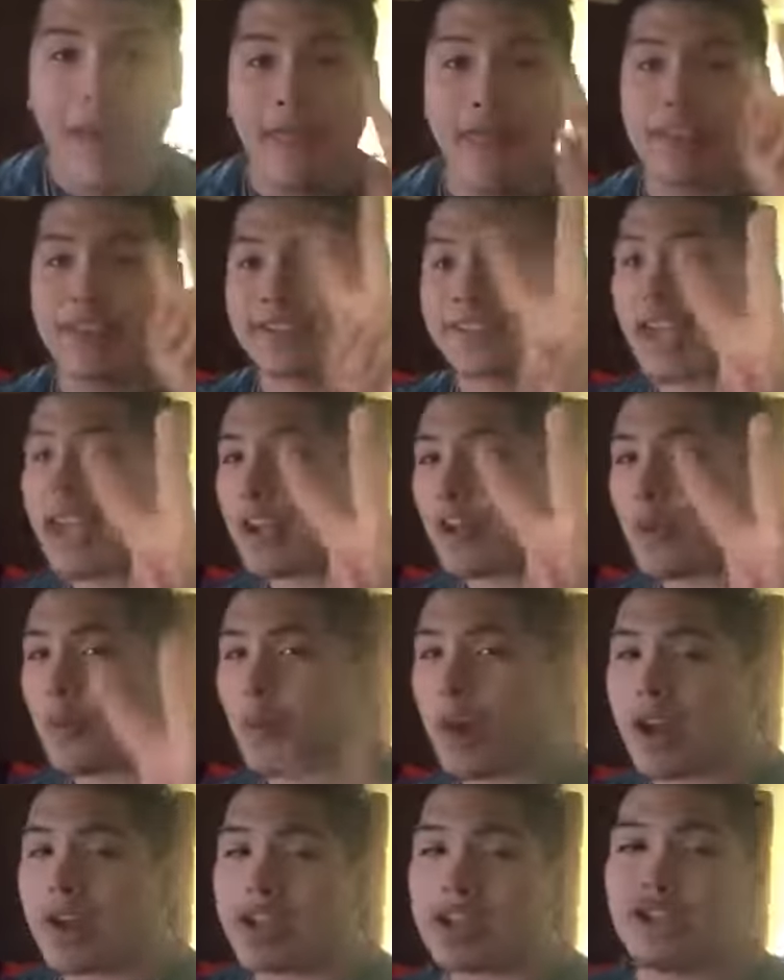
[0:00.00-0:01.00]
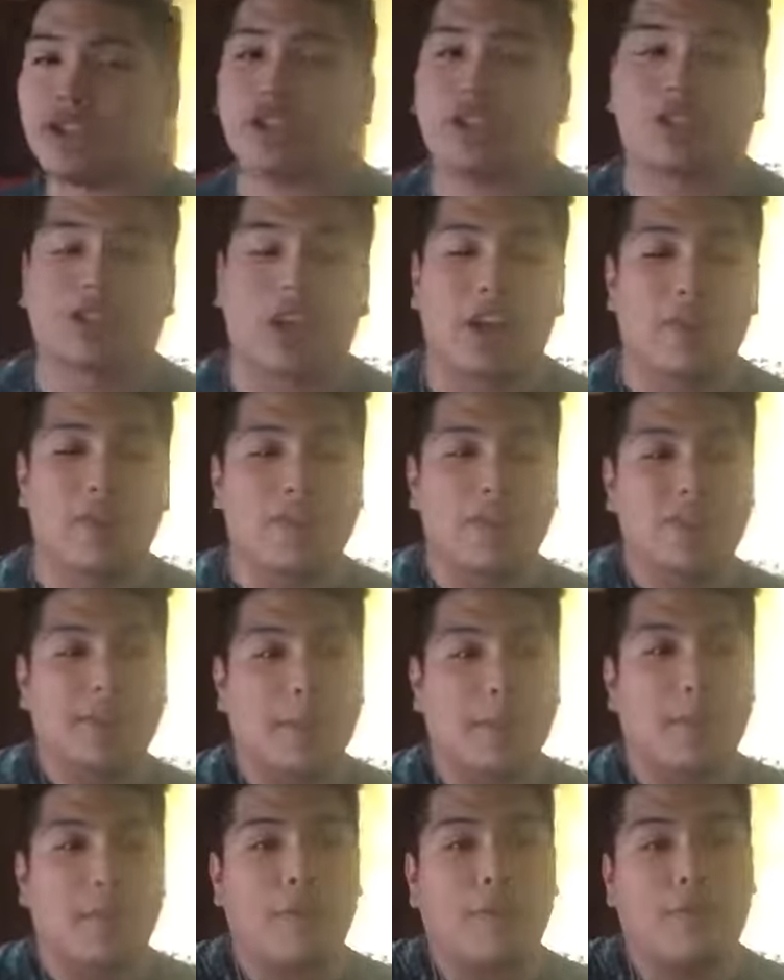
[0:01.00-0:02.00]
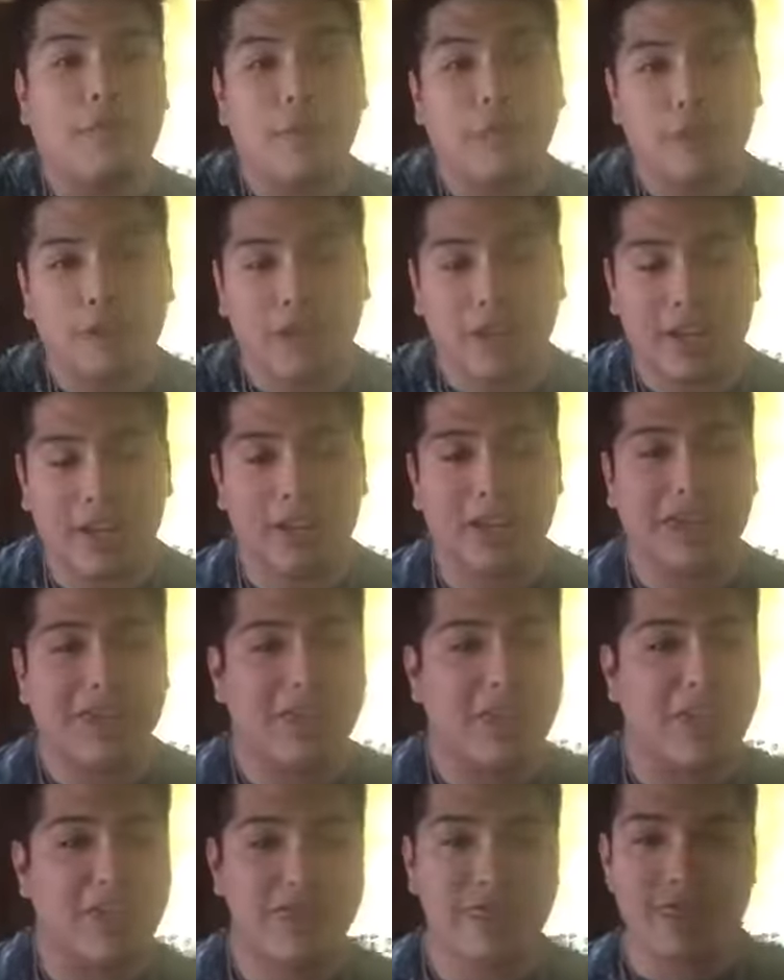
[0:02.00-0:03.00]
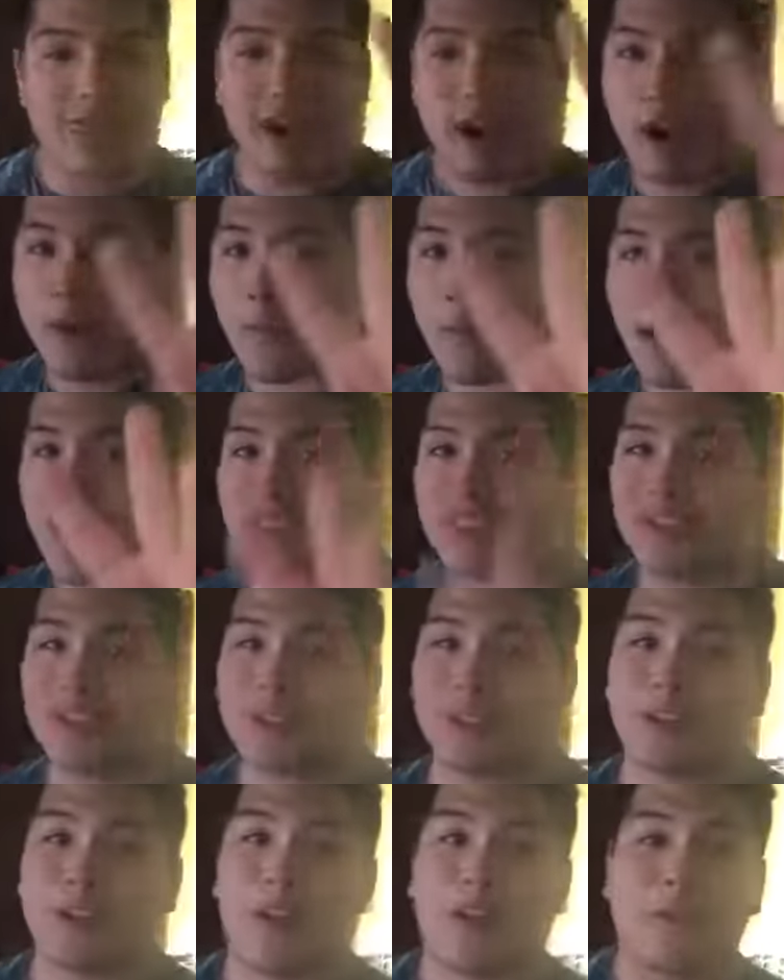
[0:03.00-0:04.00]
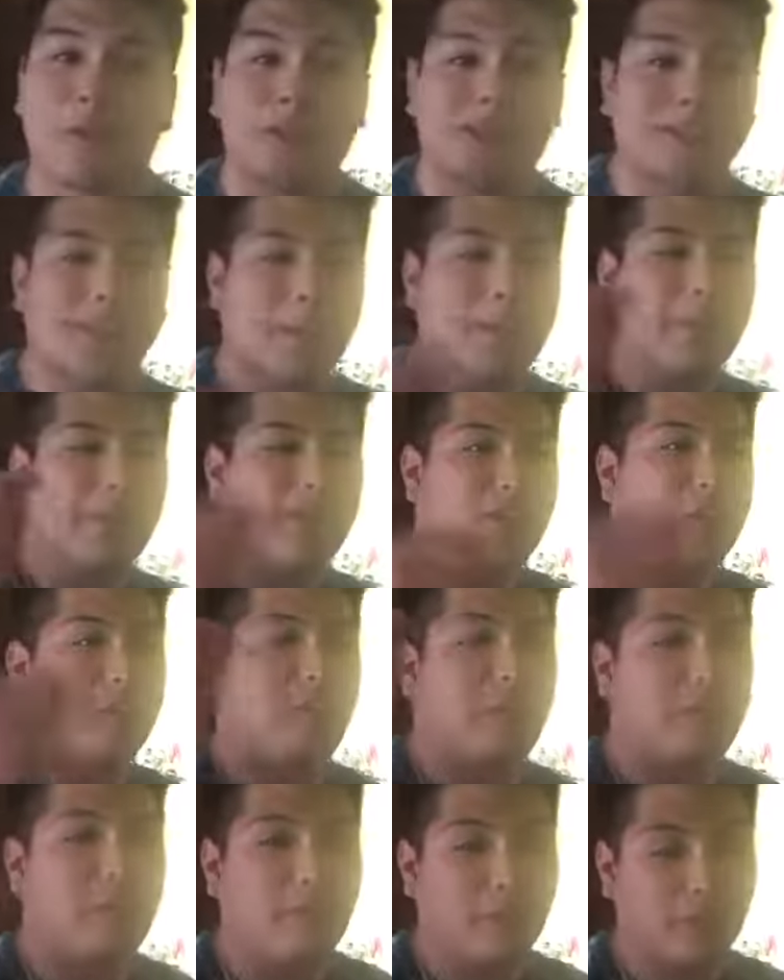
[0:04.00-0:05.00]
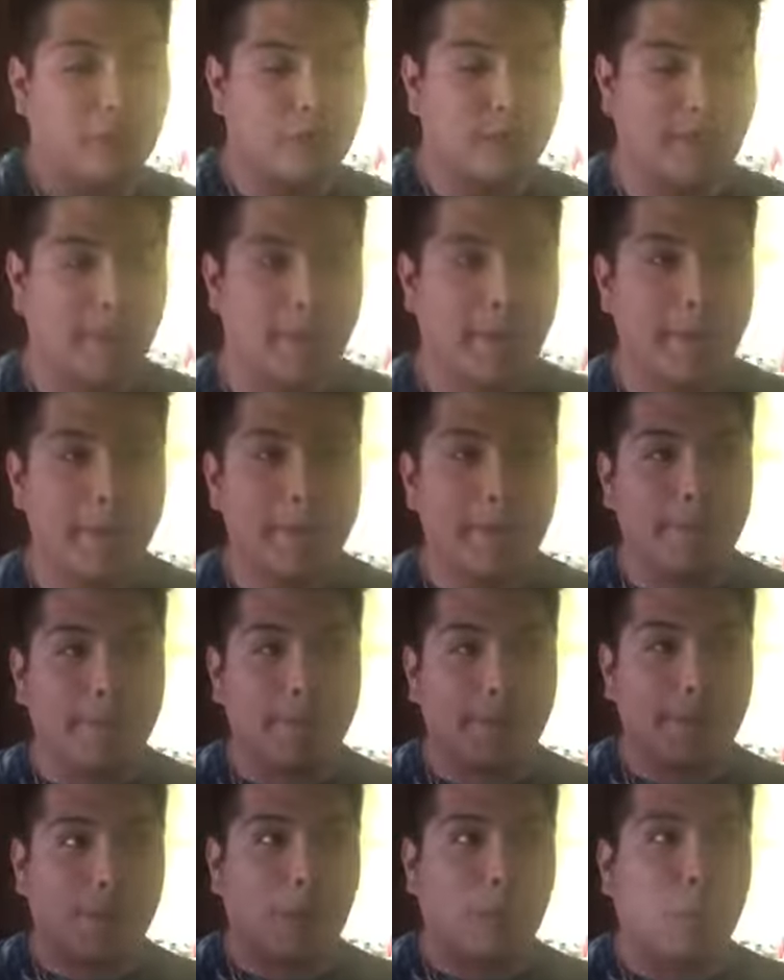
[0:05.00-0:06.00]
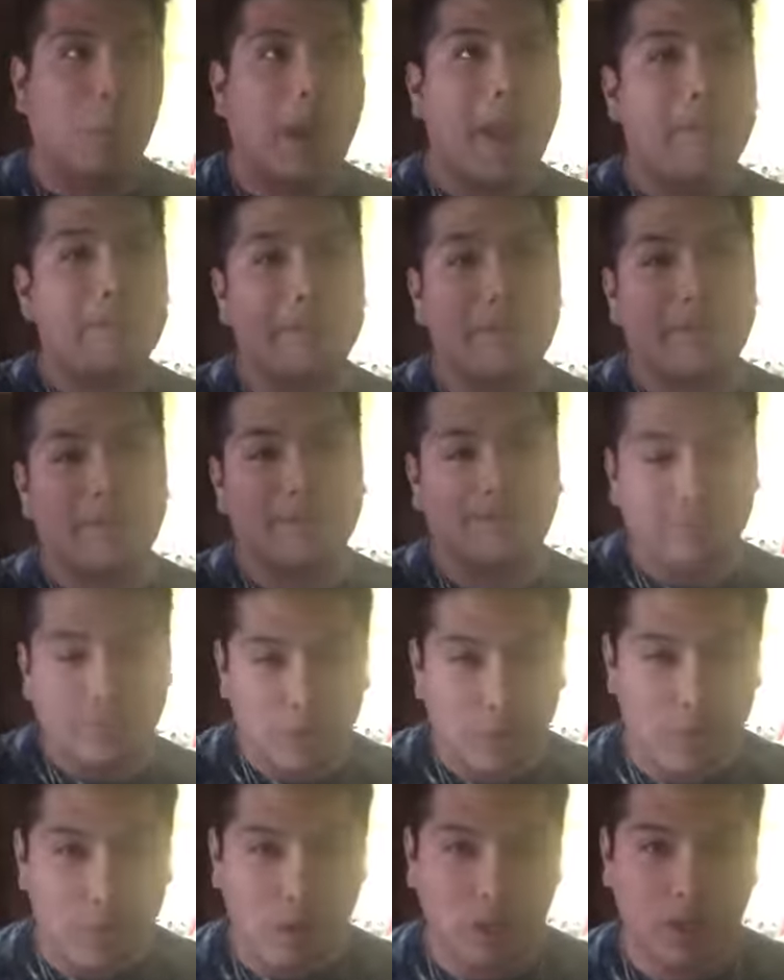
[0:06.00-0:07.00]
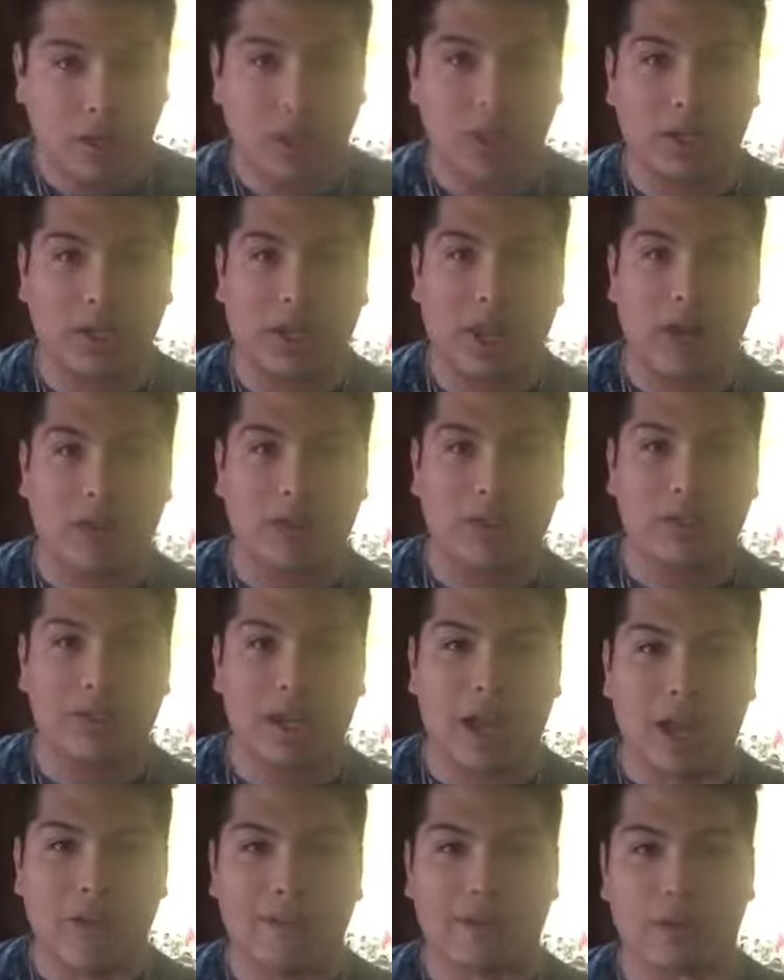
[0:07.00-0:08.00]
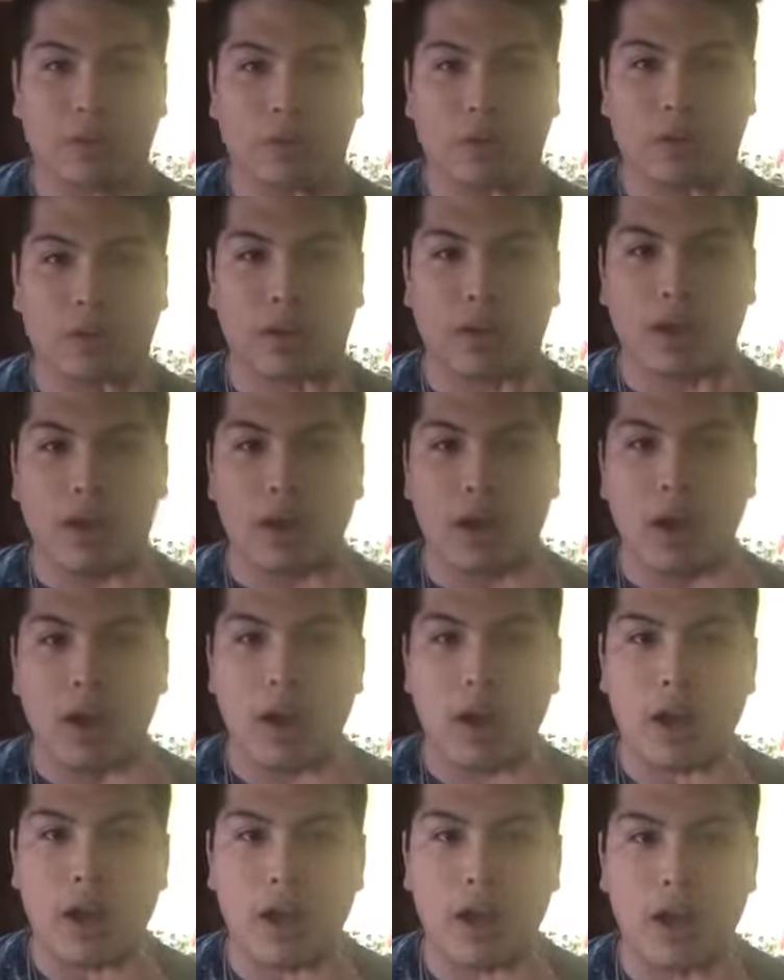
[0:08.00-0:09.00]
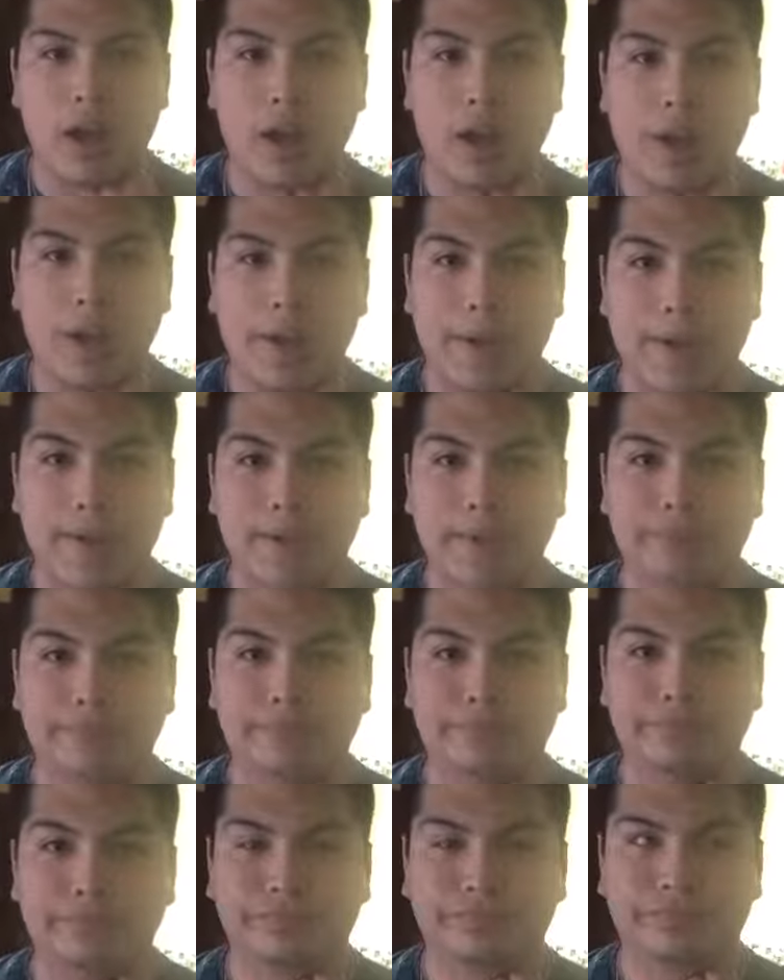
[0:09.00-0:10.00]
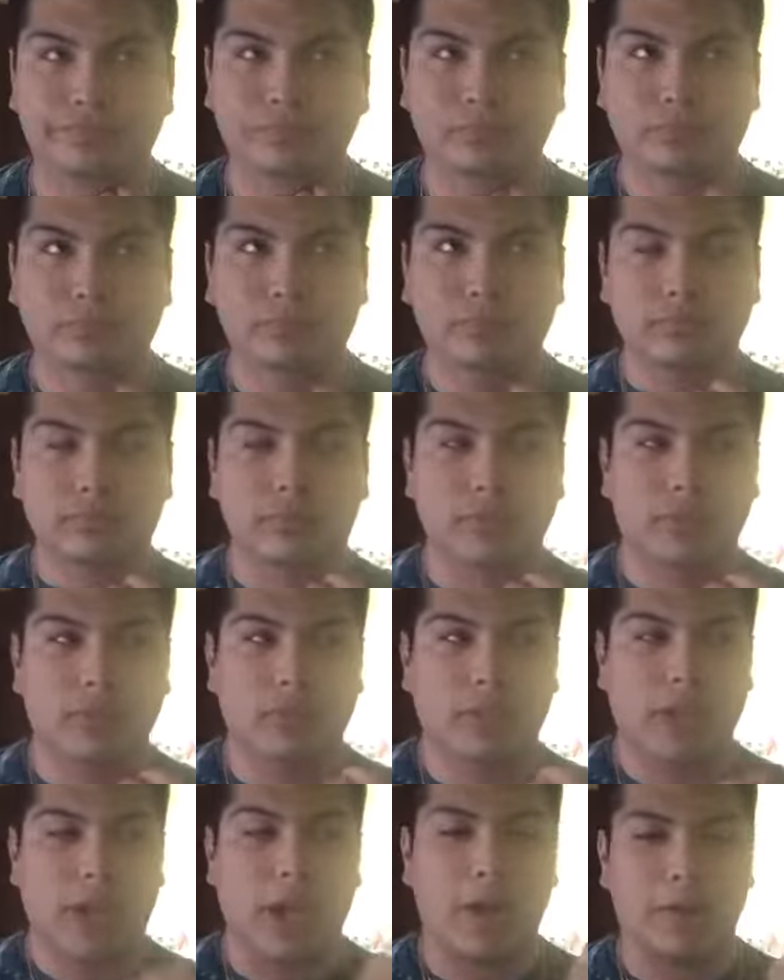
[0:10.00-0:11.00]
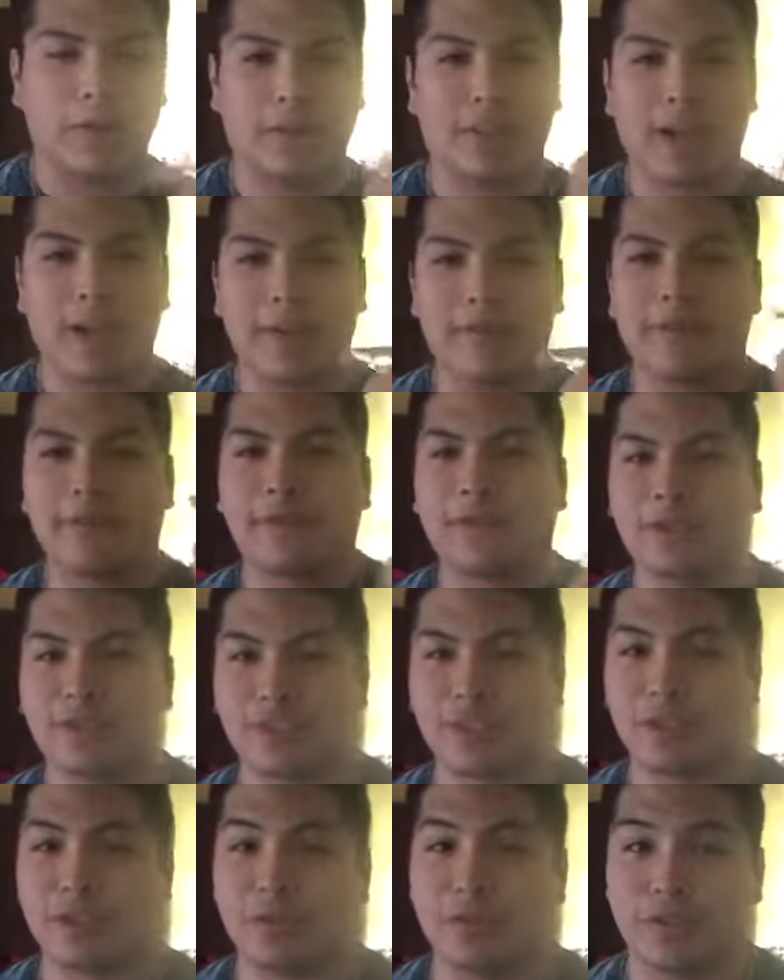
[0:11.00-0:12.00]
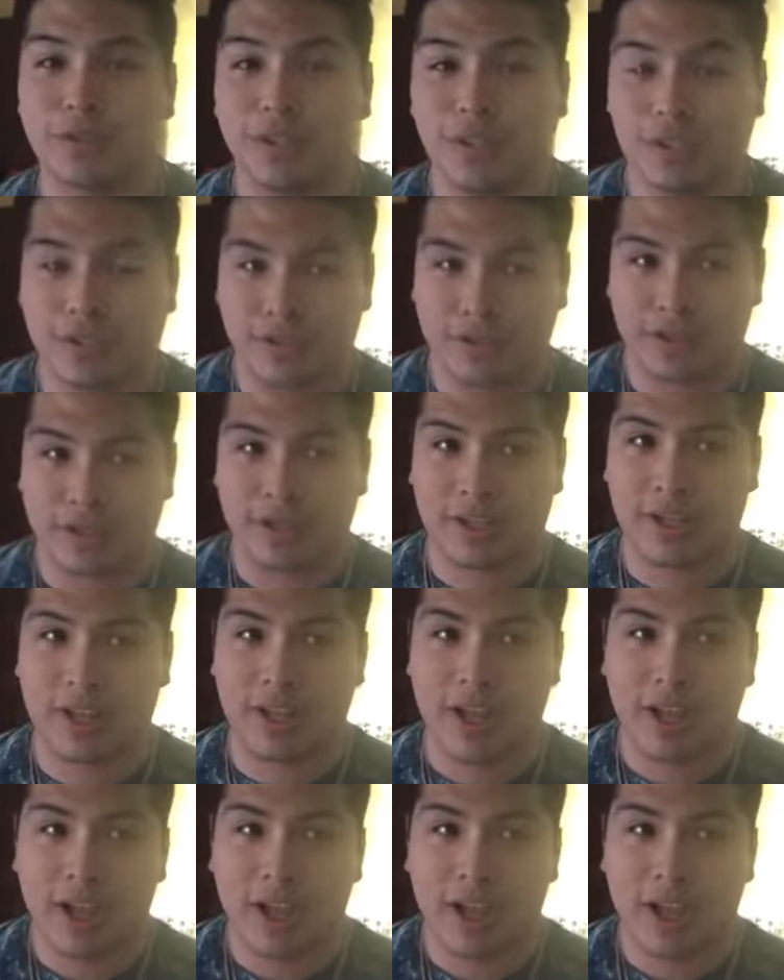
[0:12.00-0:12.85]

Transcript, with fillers: The second one is shooting on December 30th, and the third one is shooting on December 31st, right before counting down for uh, counting down for the New Year's.